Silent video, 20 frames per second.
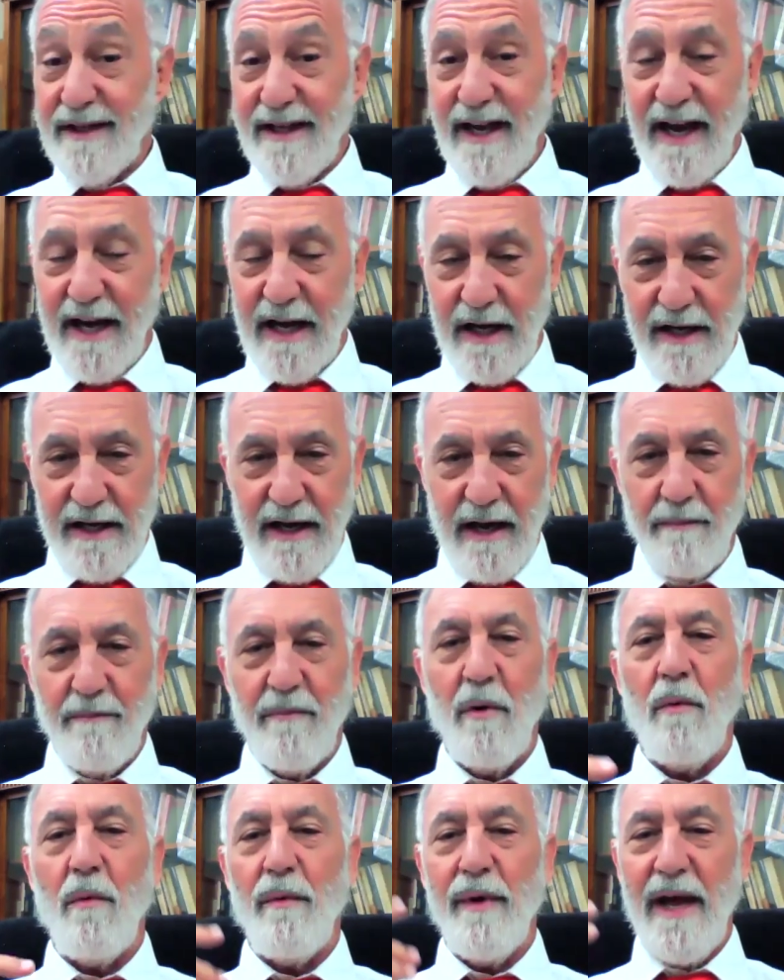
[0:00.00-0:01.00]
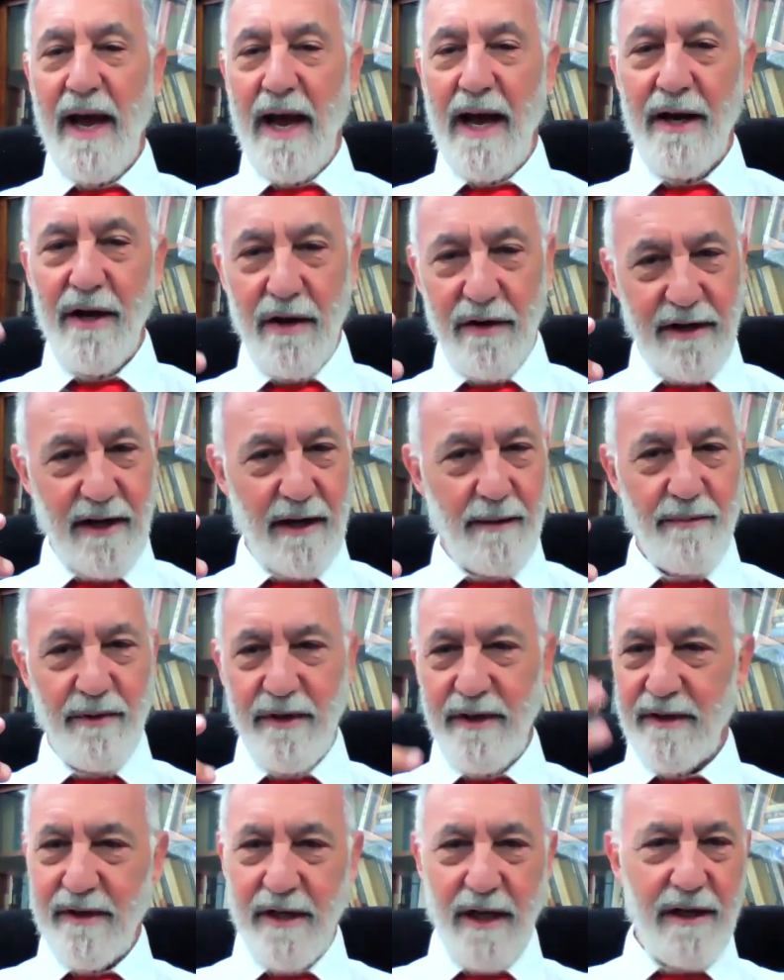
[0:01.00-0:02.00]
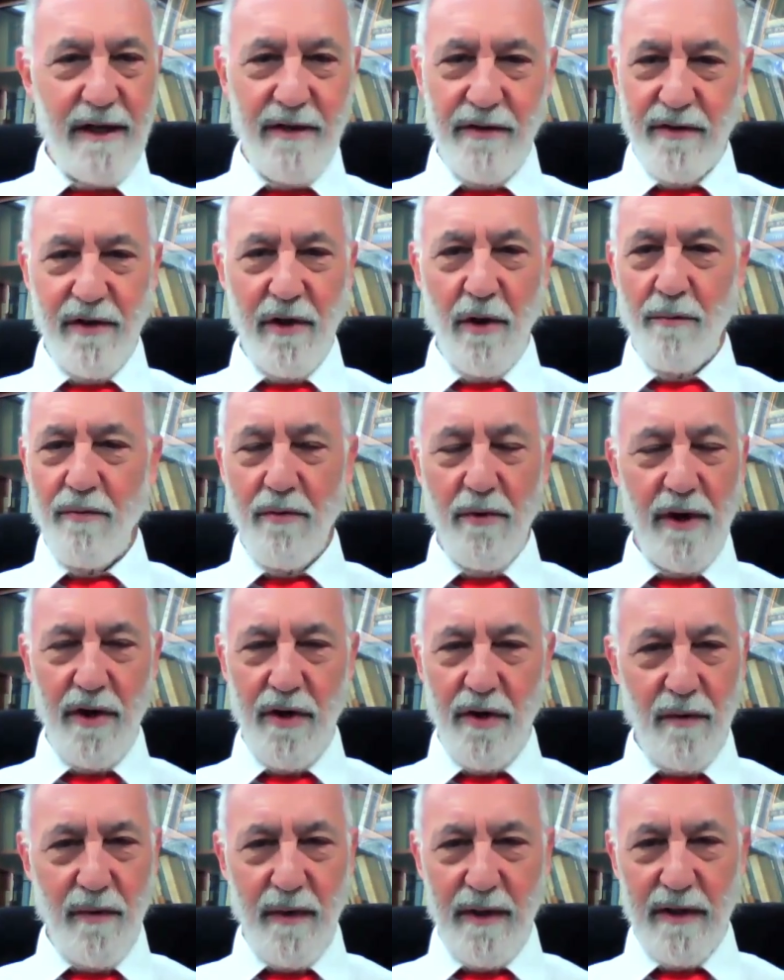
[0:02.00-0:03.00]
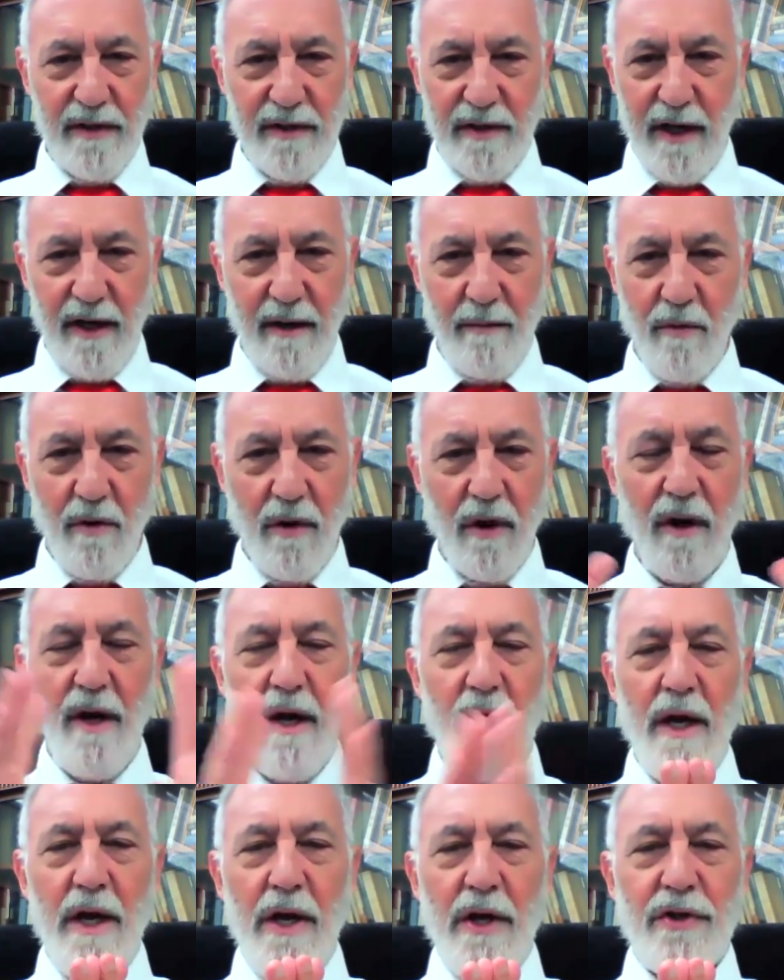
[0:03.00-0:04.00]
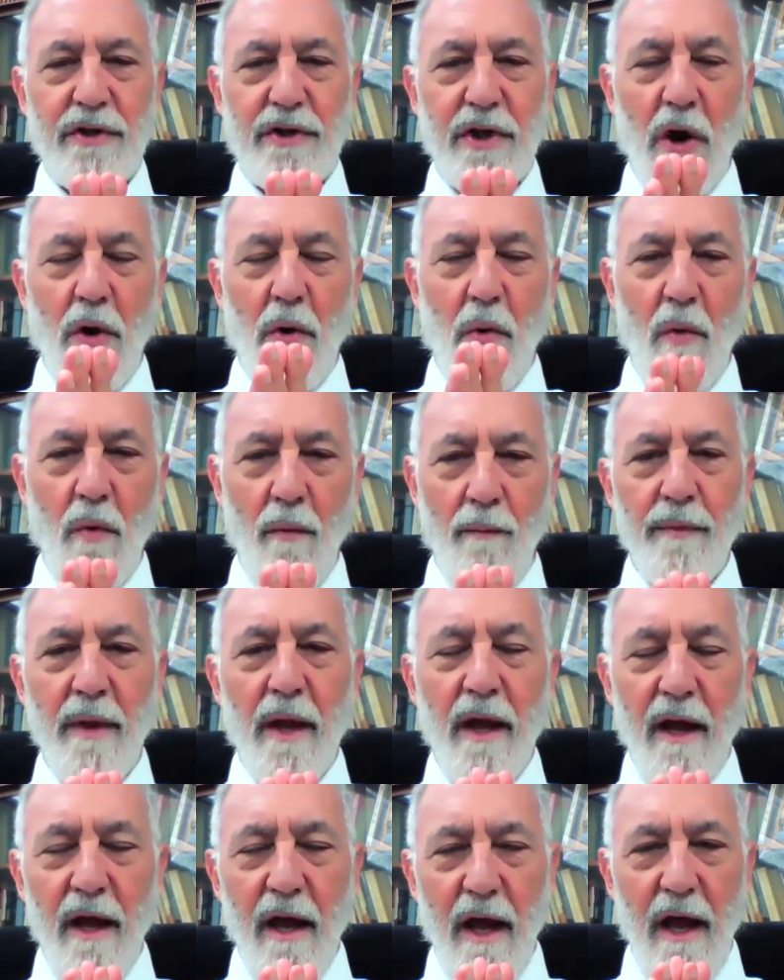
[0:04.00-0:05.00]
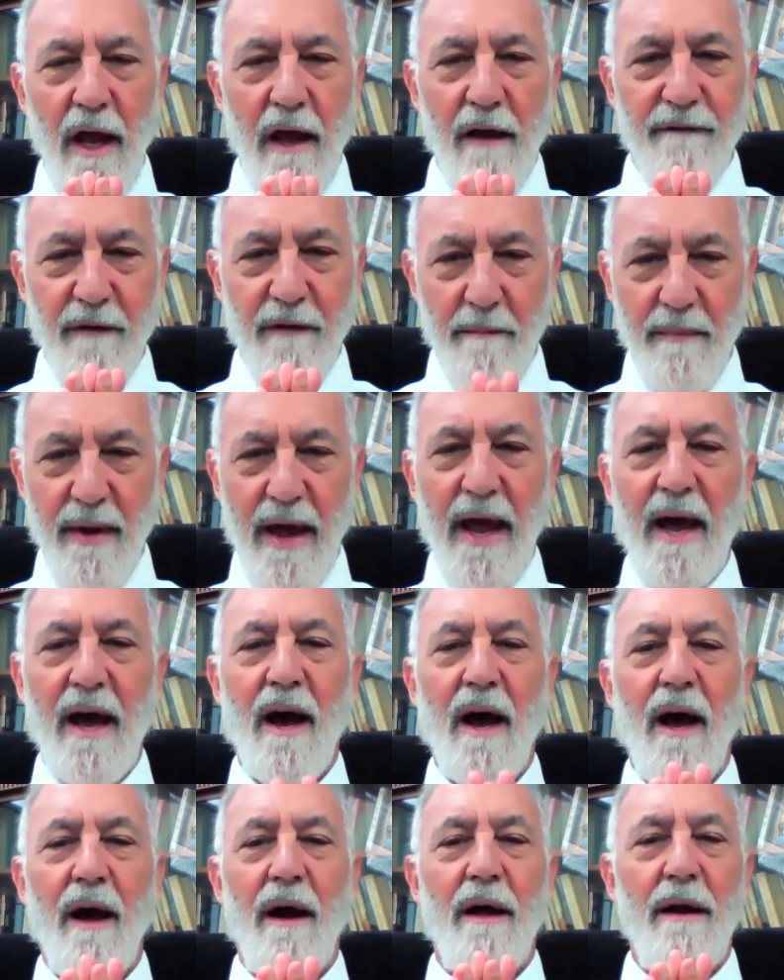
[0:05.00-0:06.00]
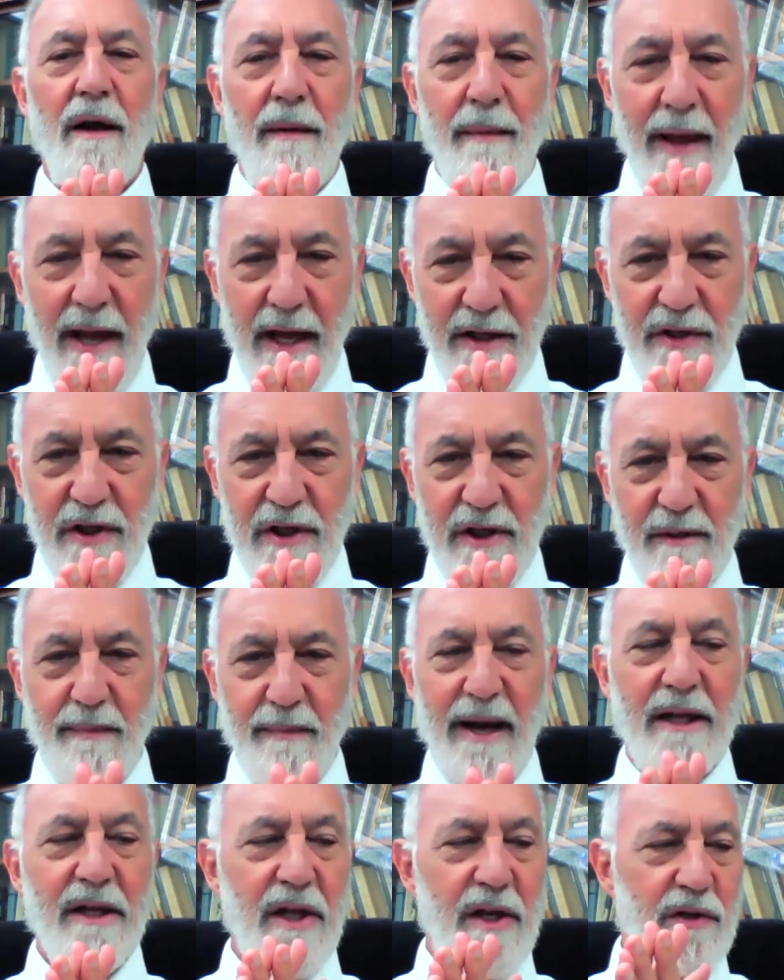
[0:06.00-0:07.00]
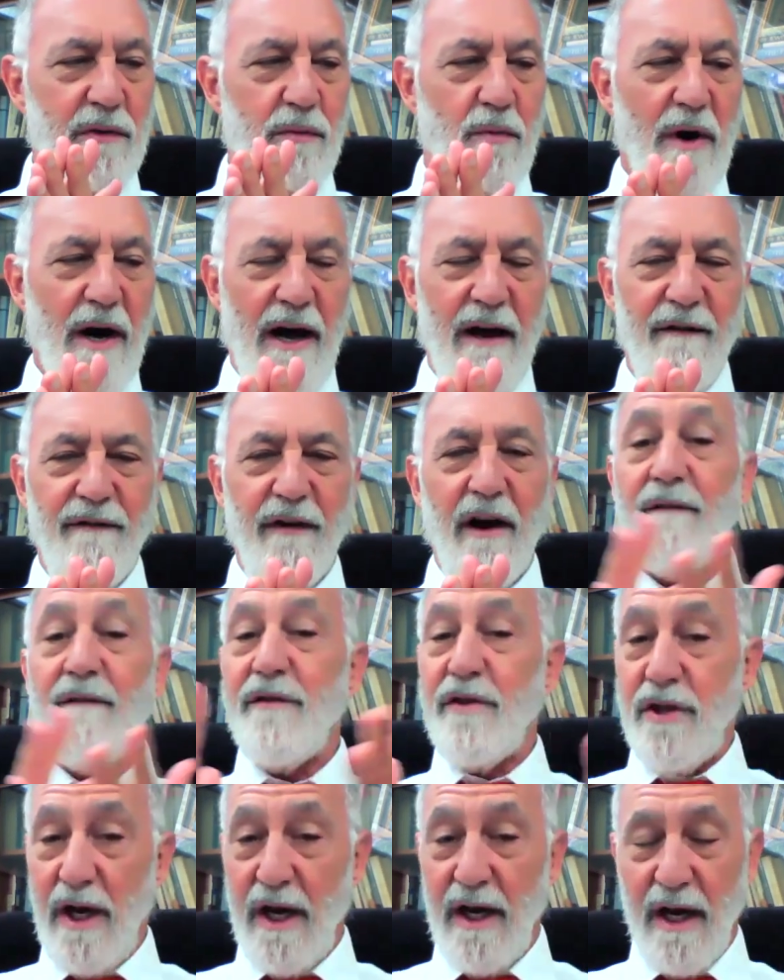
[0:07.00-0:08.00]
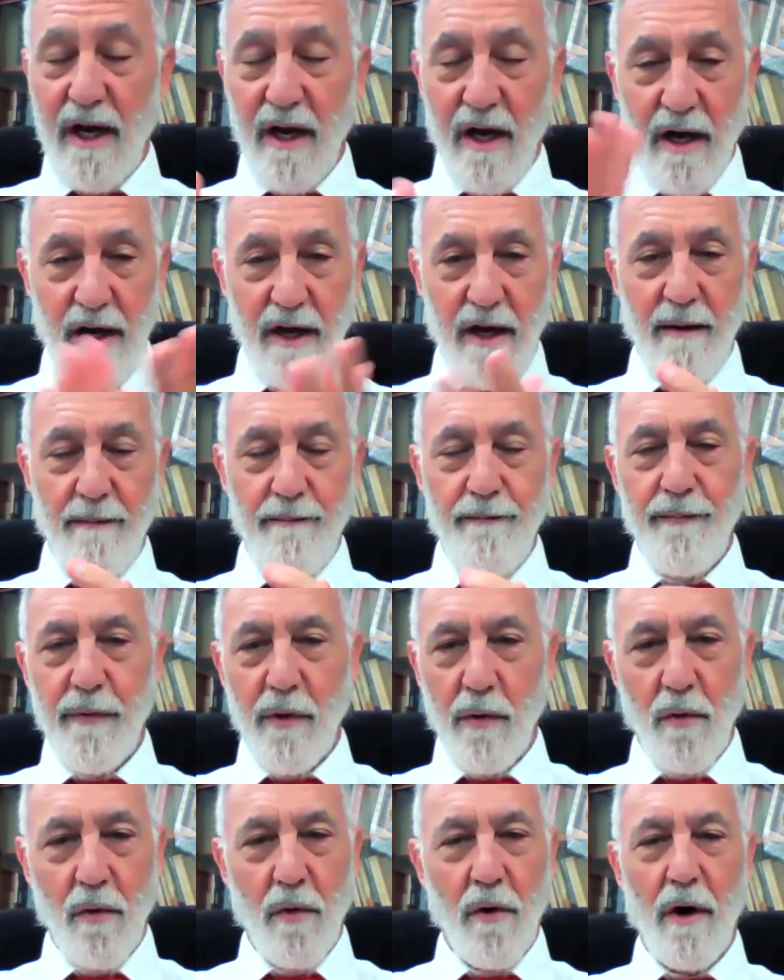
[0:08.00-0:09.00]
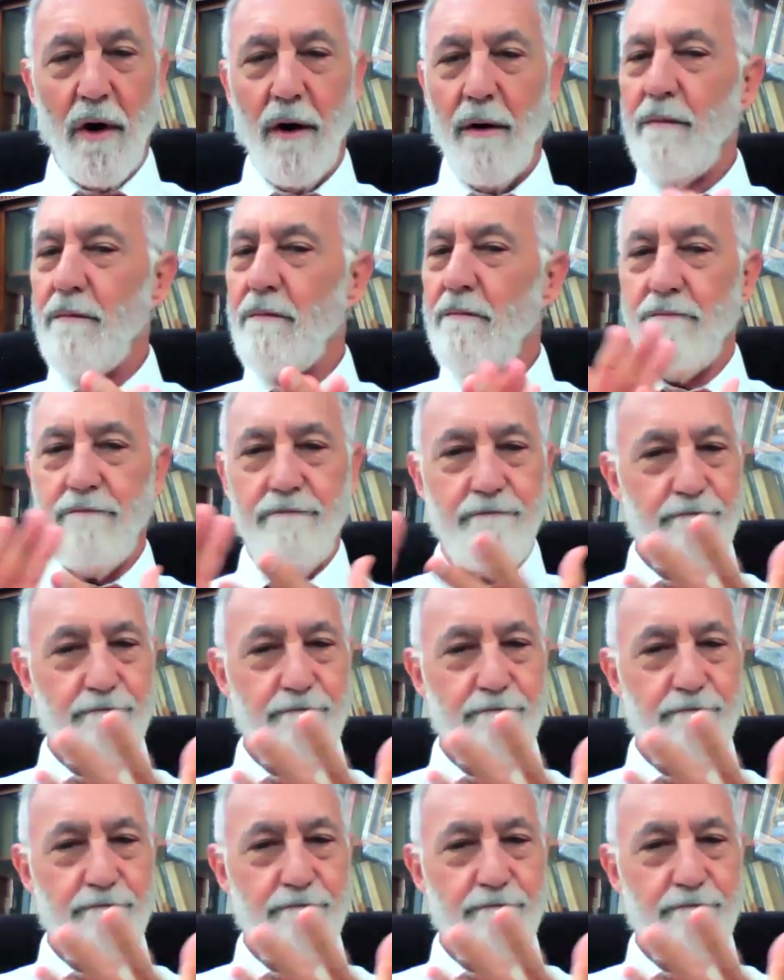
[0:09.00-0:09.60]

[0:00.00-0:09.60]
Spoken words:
the second temple. When we had no temple, he said, there's no point in doing this anymore. So if a man suspected his wife of cheating on him or